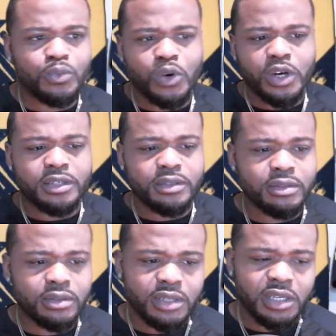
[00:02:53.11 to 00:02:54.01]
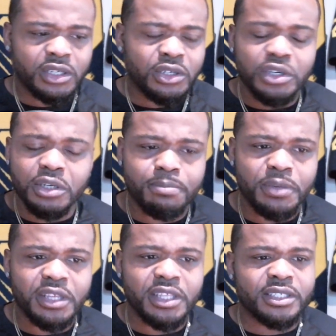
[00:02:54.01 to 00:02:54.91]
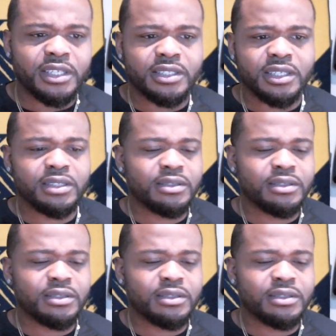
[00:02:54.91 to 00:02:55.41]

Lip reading: what it could be, this isn't